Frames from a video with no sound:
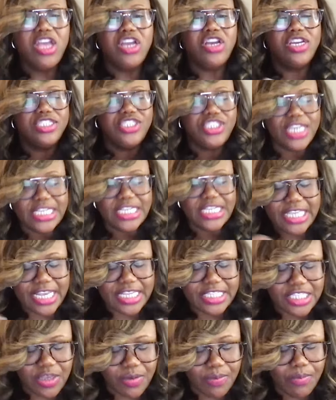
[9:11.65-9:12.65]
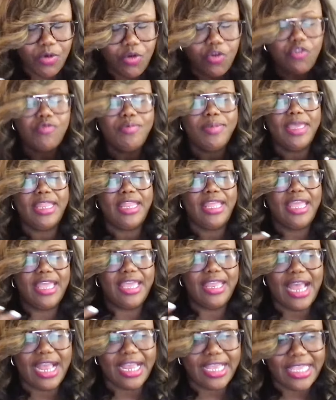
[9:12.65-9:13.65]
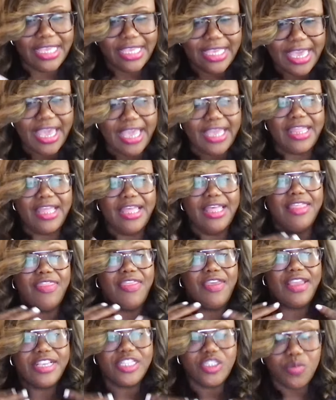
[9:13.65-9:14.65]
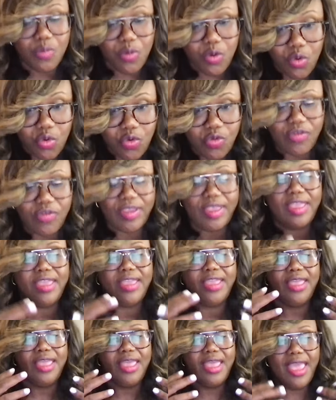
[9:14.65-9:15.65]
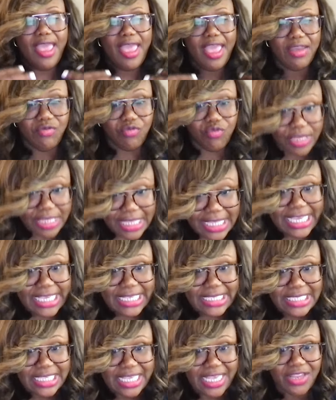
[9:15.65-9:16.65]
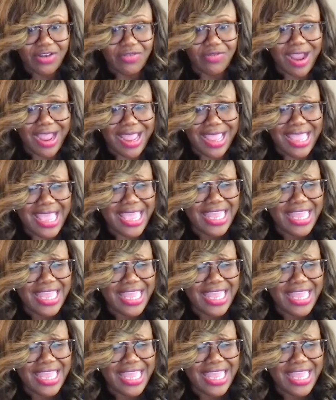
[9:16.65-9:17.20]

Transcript: could just get some movement in, I can get things moving and release it, right?